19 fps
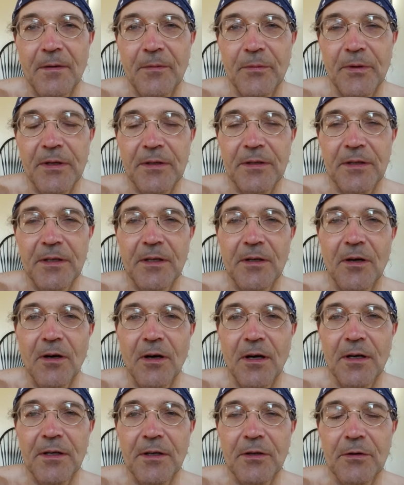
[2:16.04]
We're gonna get
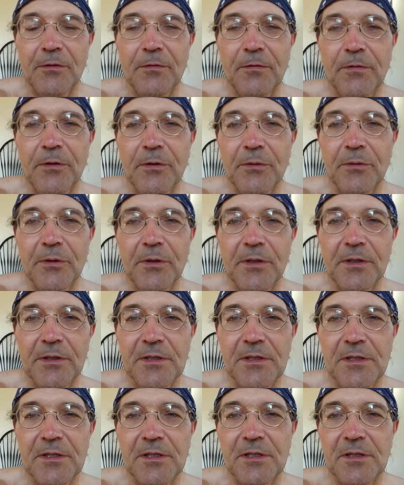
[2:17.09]
Audie her
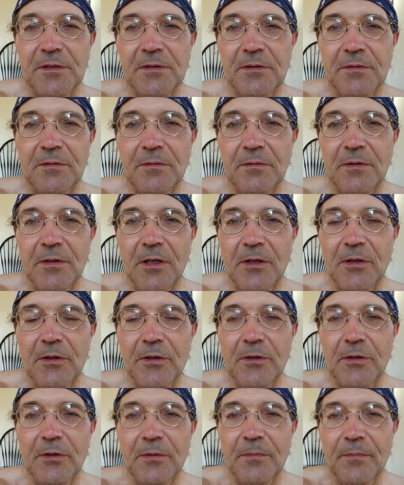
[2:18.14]
fluids, get her
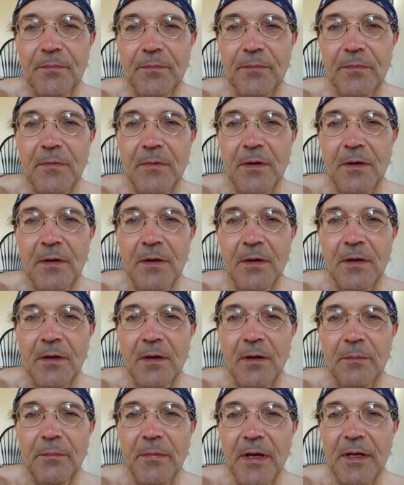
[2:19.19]
her
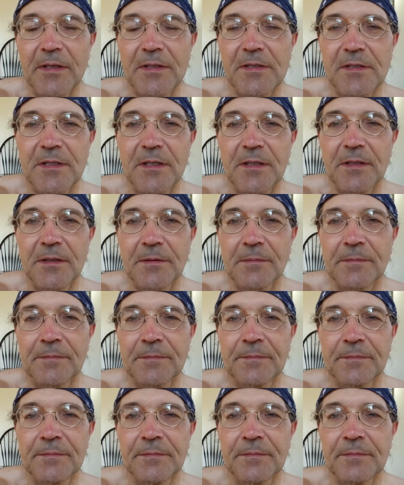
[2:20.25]
medicine,
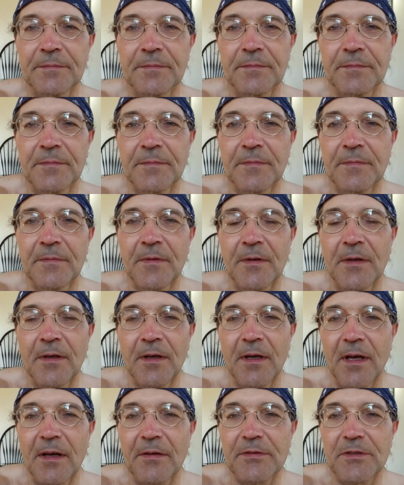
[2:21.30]

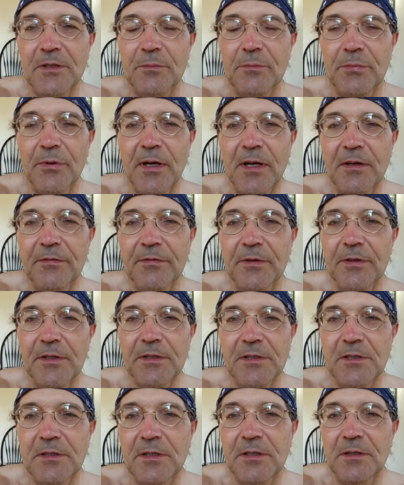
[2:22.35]
have some
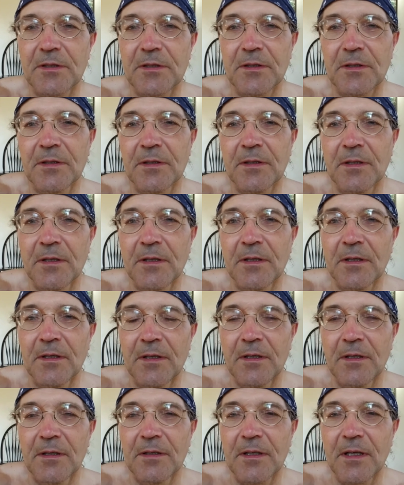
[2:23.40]
breakfast,
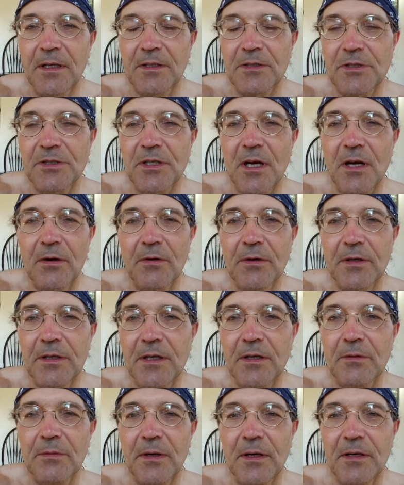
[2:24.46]
take a shower and
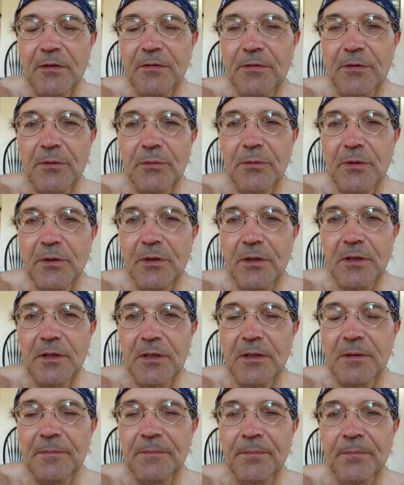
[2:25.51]
get ready for work.